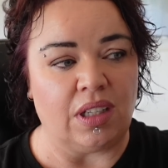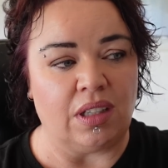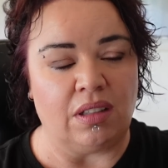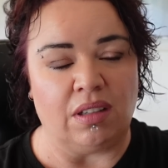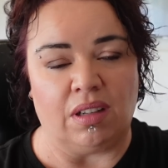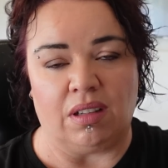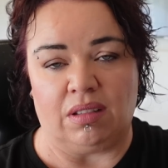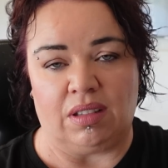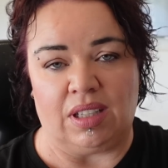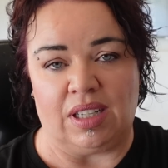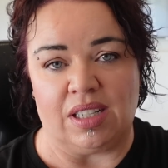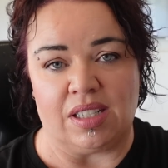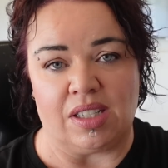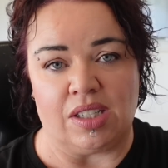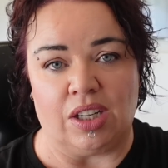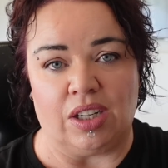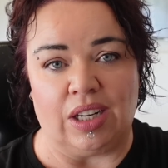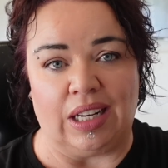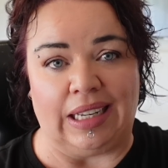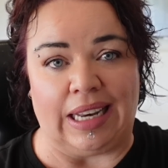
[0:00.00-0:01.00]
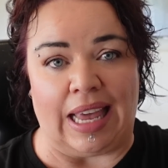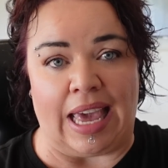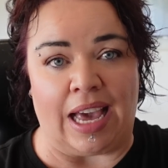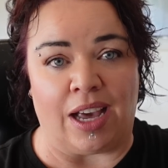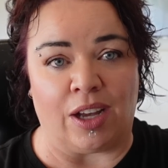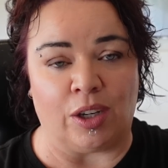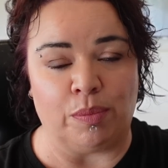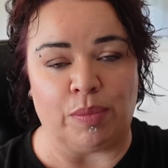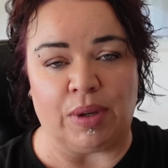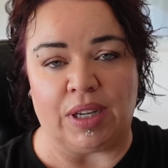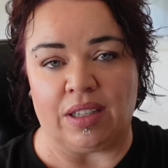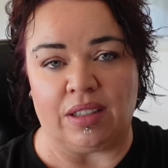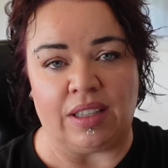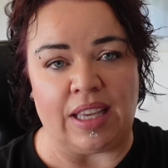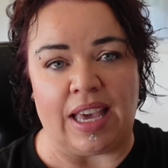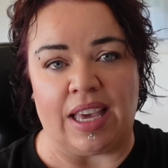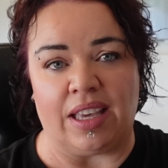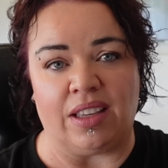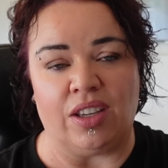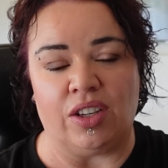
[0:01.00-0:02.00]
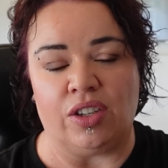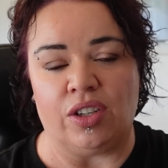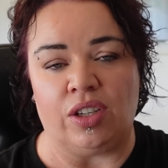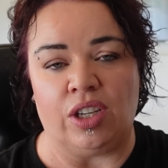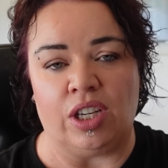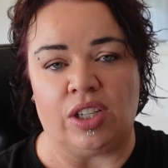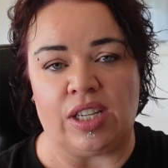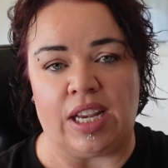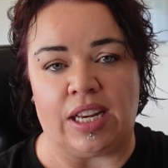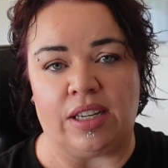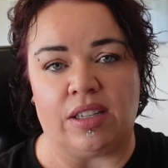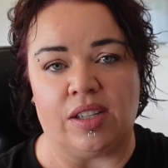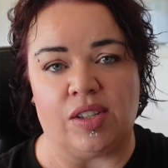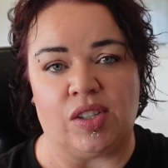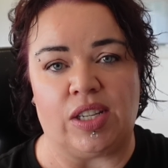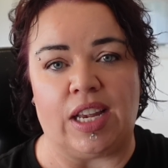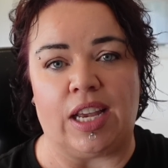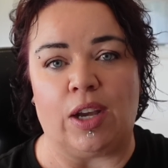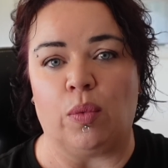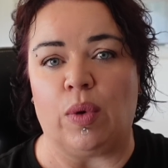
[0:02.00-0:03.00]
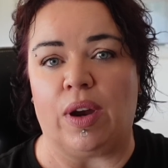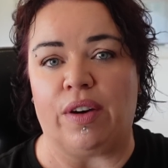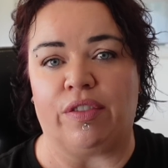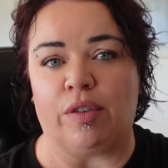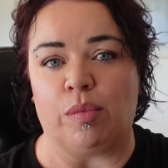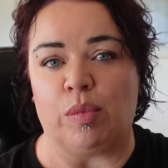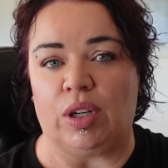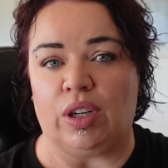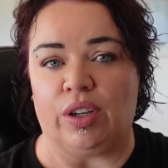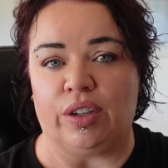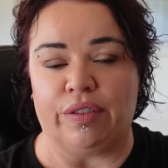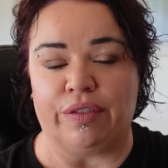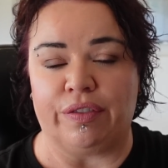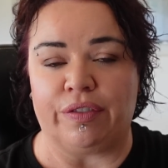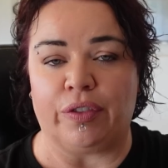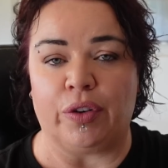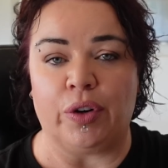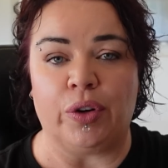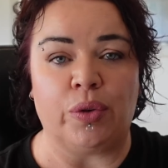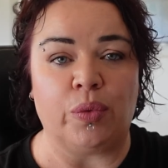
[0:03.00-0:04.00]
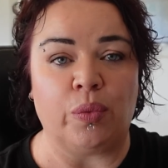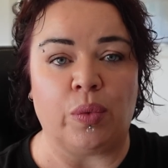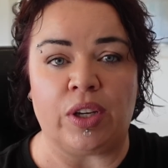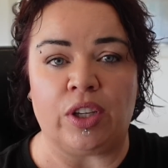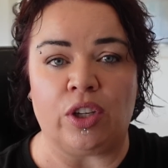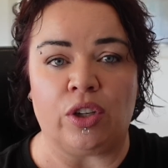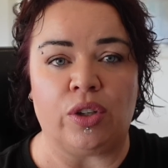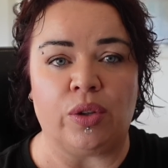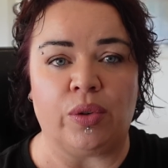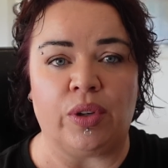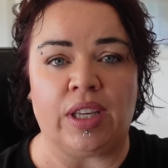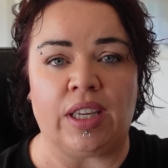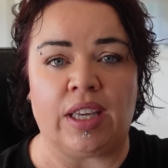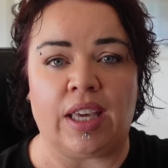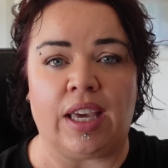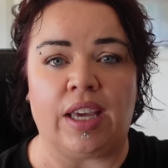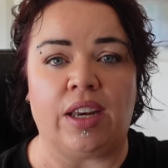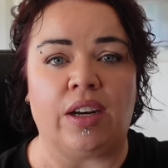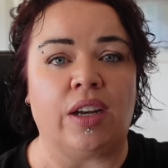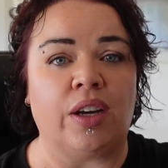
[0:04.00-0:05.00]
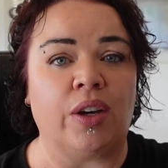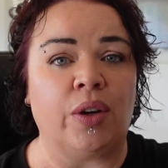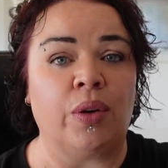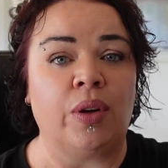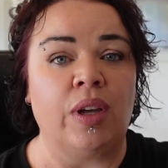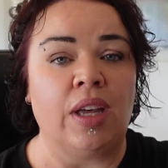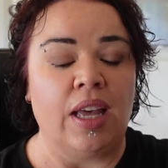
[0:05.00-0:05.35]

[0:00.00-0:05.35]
not that it's not allowed, but yeah, you tend to stay away from a lot of fruit when you're doing keto.